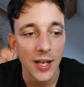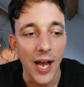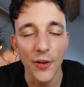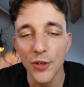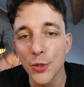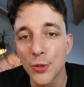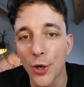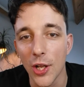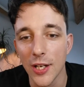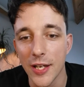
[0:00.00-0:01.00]
How do you
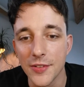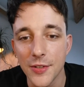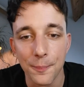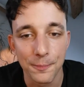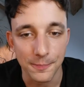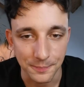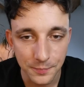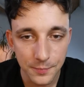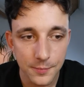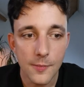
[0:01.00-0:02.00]
call it
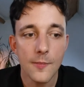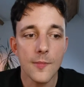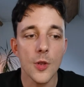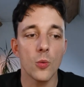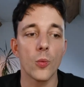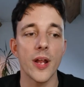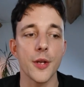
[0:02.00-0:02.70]
when